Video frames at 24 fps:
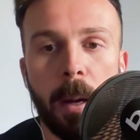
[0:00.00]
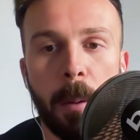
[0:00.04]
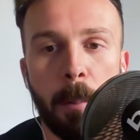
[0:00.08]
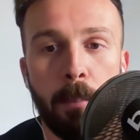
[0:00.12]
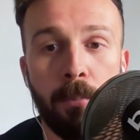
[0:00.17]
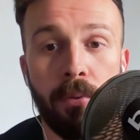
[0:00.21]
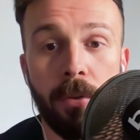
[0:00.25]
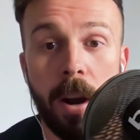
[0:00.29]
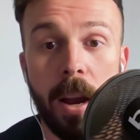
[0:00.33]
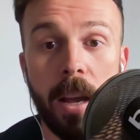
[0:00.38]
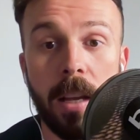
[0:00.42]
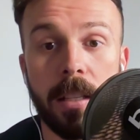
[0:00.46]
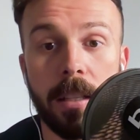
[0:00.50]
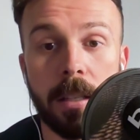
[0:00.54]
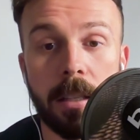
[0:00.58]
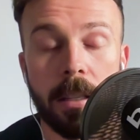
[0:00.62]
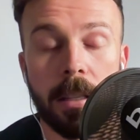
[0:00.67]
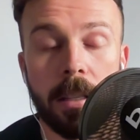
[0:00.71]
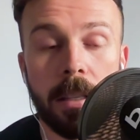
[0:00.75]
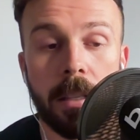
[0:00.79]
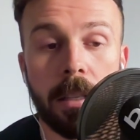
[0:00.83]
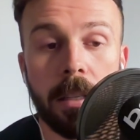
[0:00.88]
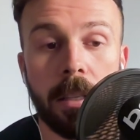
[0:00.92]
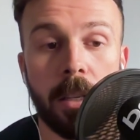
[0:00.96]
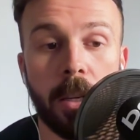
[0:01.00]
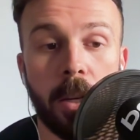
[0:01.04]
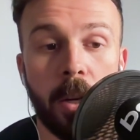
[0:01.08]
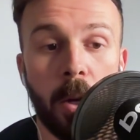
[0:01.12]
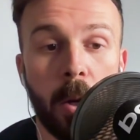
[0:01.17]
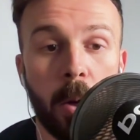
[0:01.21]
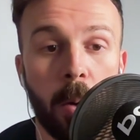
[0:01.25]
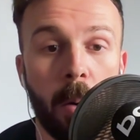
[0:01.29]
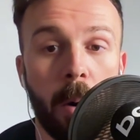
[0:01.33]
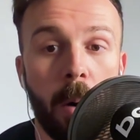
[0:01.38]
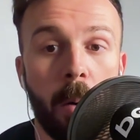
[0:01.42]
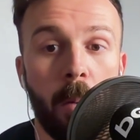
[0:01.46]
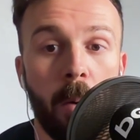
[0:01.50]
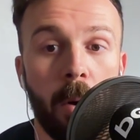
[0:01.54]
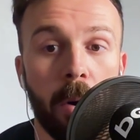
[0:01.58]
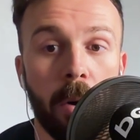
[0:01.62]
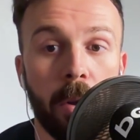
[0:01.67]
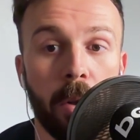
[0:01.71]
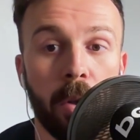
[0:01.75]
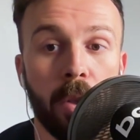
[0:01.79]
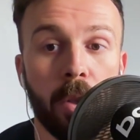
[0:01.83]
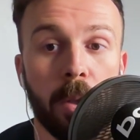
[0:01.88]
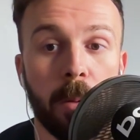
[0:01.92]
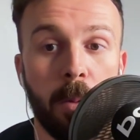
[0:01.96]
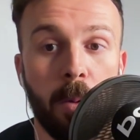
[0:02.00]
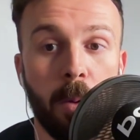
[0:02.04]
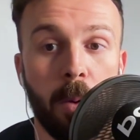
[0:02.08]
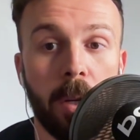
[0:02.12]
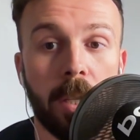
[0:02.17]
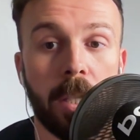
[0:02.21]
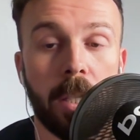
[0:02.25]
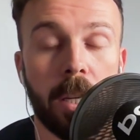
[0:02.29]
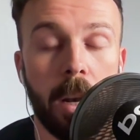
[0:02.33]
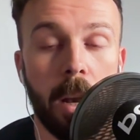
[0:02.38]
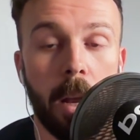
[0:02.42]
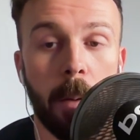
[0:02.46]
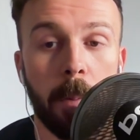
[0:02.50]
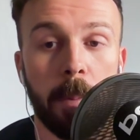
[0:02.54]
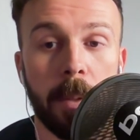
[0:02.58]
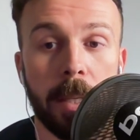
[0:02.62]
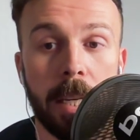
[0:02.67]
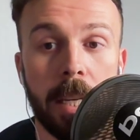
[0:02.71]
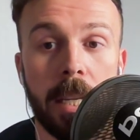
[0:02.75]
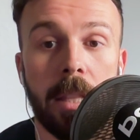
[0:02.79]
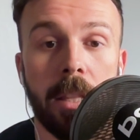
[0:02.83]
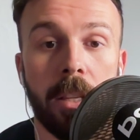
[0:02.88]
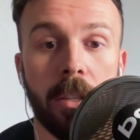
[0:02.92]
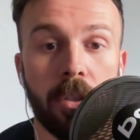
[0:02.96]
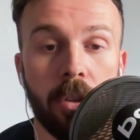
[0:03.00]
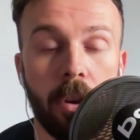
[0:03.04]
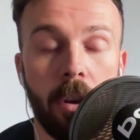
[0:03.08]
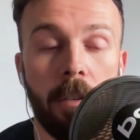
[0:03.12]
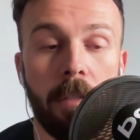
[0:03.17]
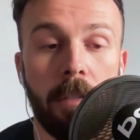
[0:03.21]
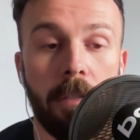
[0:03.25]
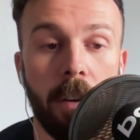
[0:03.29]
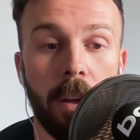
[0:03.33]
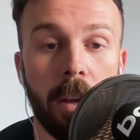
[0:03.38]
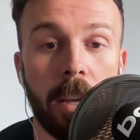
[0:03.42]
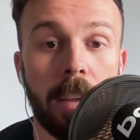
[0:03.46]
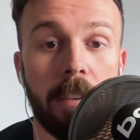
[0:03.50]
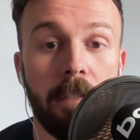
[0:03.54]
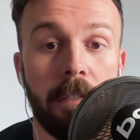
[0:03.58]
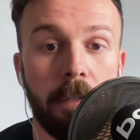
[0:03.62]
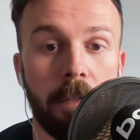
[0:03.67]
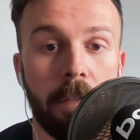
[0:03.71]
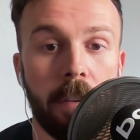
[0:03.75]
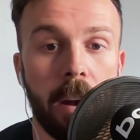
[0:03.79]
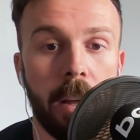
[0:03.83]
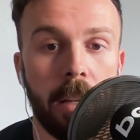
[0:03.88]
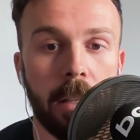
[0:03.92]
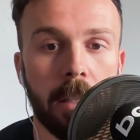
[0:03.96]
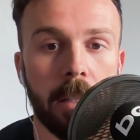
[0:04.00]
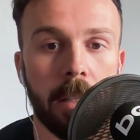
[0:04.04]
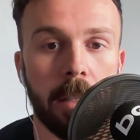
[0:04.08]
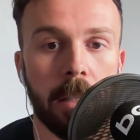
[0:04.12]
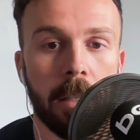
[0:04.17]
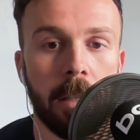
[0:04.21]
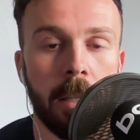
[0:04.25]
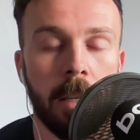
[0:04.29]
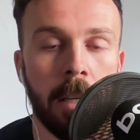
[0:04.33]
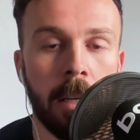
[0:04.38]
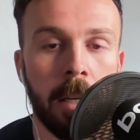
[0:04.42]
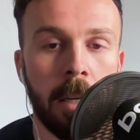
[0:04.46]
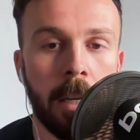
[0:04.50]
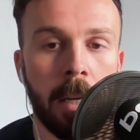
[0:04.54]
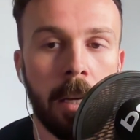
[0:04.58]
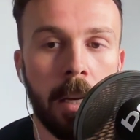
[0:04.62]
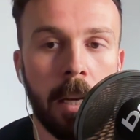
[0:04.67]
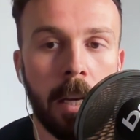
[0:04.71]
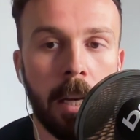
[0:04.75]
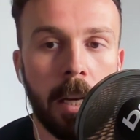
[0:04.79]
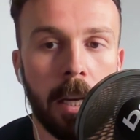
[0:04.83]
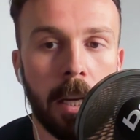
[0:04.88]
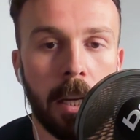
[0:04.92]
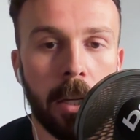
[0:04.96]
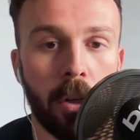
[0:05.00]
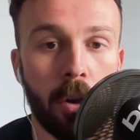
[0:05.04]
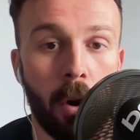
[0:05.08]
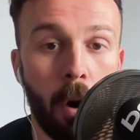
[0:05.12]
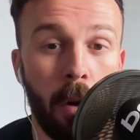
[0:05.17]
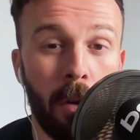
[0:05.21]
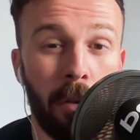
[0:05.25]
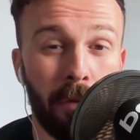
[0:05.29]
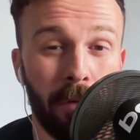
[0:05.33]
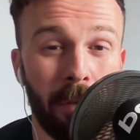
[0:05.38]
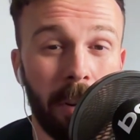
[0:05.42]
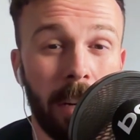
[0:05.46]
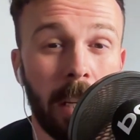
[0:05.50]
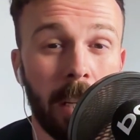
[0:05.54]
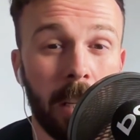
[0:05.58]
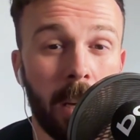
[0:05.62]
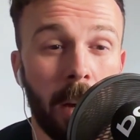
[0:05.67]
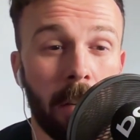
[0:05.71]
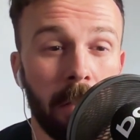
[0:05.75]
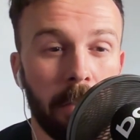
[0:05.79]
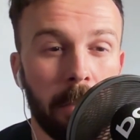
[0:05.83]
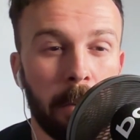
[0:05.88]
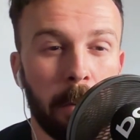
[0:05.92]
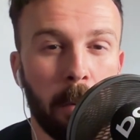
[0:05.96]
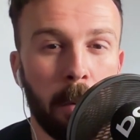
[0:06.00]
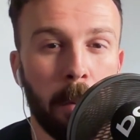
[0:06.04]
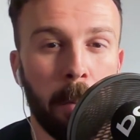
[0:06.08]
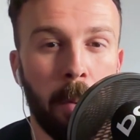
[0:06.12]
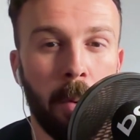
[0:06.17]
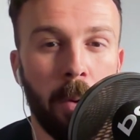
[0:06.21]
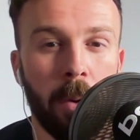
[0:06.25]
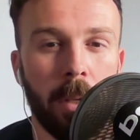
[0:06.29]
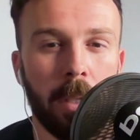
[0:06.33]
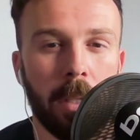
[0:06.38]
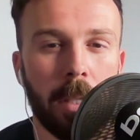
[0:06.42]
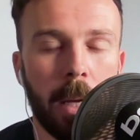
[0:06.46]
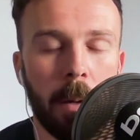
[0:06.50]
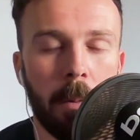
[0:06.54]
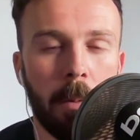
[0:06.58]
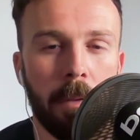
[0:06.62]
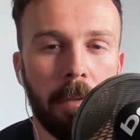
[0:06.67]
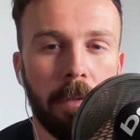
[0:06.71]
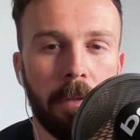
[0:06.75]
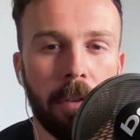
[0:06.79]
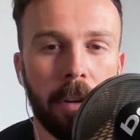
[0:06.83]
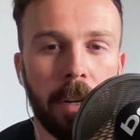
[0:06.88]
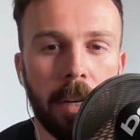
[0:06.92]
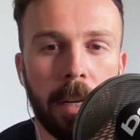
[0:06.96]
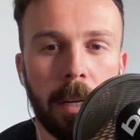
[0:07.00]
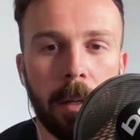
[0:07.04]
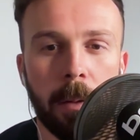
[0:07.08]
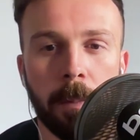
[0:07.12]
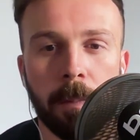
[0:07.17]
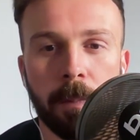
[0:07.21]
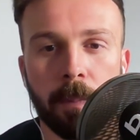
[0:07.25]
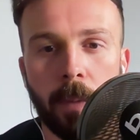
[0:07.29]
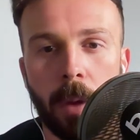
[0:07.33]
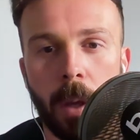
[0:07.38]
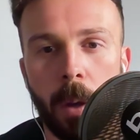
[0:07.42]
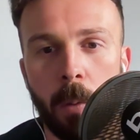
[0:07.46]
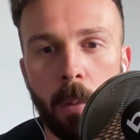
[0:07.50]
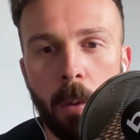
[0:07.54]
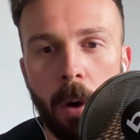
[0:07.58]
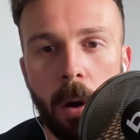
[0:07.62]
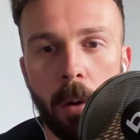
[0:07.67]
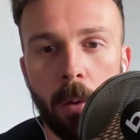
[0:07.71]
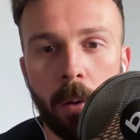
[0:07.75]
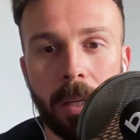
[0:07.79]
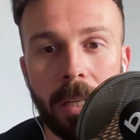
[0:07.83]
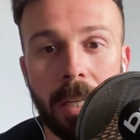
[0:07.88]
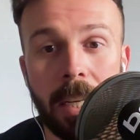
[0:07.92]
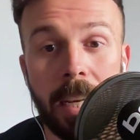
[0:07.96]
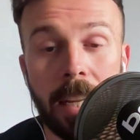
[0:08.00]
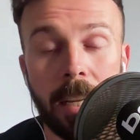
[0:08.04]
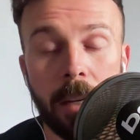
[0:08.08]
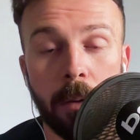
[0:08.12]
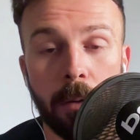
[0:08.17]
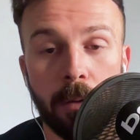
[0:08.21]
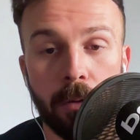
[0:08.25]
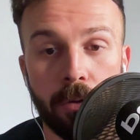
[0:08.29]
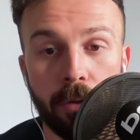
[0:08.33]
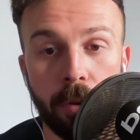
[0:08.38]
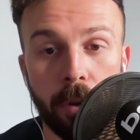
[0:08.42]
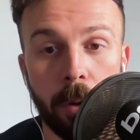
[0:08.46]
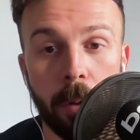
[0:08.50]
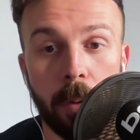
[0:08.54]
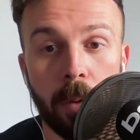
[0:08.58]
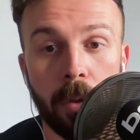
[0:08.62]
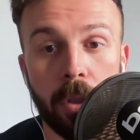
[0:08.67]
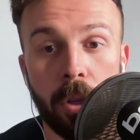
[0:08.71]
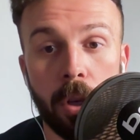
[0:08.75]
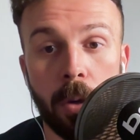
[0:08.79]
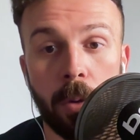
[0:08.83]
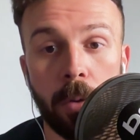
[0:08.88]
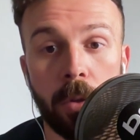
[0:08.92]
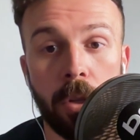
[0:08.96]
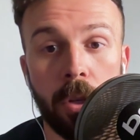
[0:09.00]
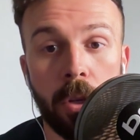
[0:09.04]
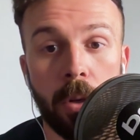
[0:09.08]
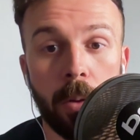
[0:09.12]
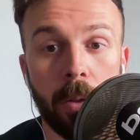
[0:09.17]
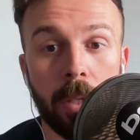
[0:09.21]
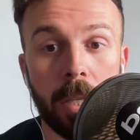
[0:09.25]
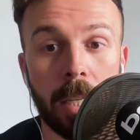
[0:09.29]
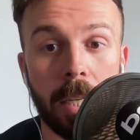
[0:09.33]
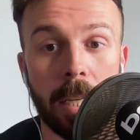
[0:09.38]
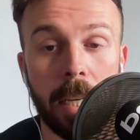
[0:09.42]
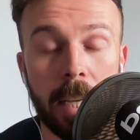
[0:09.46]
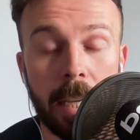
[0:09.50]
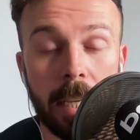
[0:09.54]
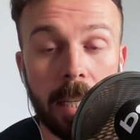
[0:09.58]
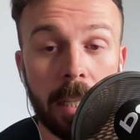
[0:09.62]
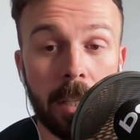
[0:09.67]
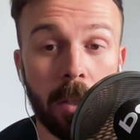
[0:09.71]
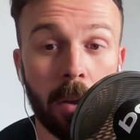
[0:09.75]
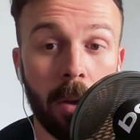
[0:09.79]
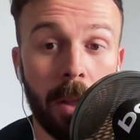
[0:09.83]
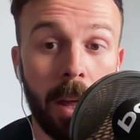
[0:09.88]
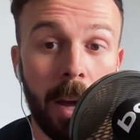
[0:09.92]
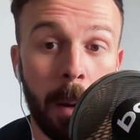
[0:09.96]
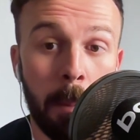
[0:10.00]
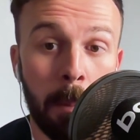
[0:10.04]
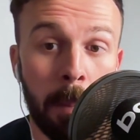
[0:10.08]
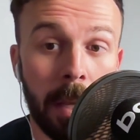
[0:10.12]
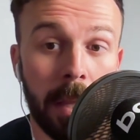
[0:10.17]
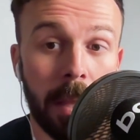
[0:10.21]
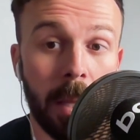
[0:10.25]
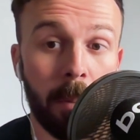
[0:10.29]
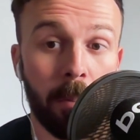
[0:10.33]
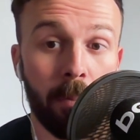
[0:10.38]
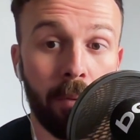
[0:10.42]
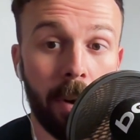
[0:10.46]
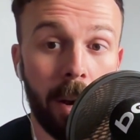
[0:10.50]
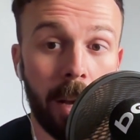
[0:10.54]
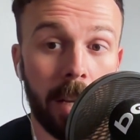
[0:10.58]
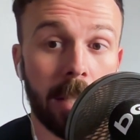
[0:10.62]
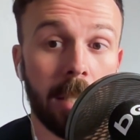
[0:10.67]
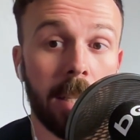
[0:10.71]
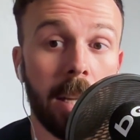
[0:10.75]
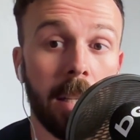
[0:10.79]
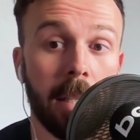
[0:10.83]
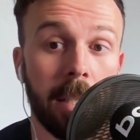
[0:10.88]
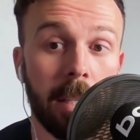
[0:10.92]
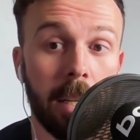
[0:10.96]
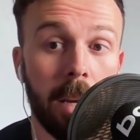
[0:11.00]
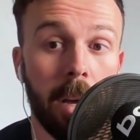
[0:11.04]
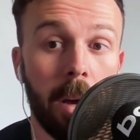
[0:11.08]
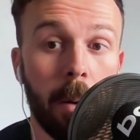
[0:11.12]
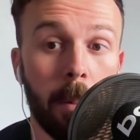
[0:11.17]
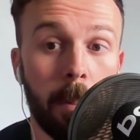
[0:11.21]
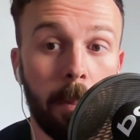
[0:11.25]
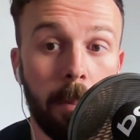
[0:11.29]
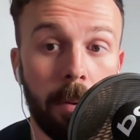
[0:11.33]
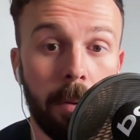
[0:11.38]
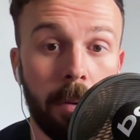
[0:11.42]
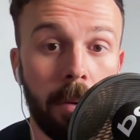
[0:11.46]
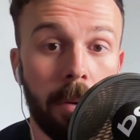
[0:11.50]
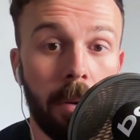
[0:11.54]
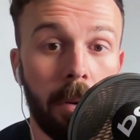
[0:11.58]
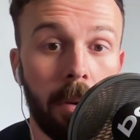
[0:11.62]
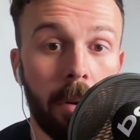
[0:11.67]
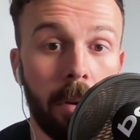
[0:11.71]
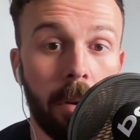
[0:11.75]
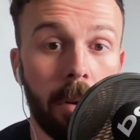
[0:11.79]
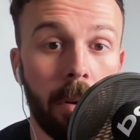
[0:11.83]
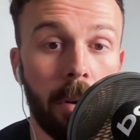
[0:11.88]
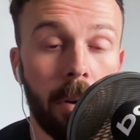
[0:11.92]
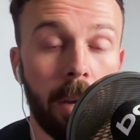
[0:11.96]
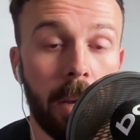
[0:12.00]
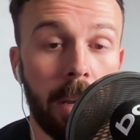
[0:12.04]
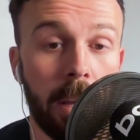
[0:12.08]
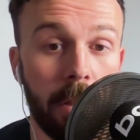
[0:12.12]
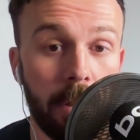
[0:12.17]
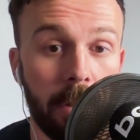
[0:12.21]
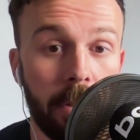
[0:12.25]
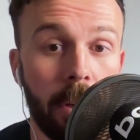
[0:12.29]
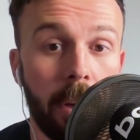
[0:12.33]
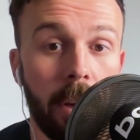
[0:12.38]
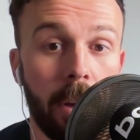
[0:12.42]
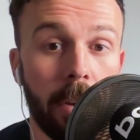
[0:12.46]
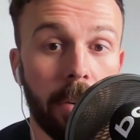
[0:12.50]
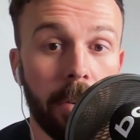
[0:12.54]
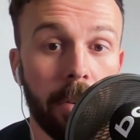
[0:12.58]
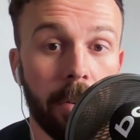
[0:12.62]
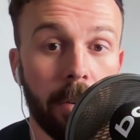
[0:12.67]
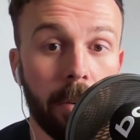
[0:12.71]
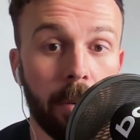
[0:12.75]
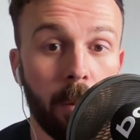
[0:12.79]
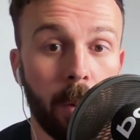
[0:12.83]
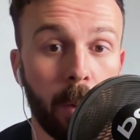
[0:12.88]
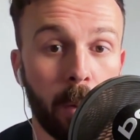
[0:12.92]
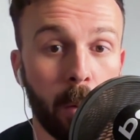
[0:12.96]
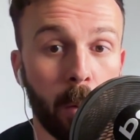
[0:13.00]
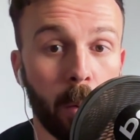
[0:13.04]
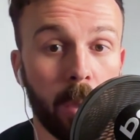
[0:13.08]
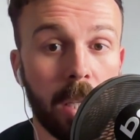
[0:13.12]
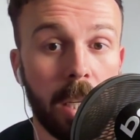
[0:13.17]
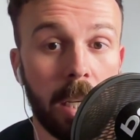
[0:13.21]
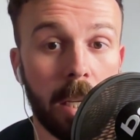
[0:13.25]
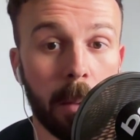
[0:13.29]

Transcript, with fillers: Brest, who are one of the smallest clubs in the top flight in France, got 3 comfortable points. They won 3-0, while Lille drew 2-2 to Nice. So that meant that Brest ended up in 3rd, which will see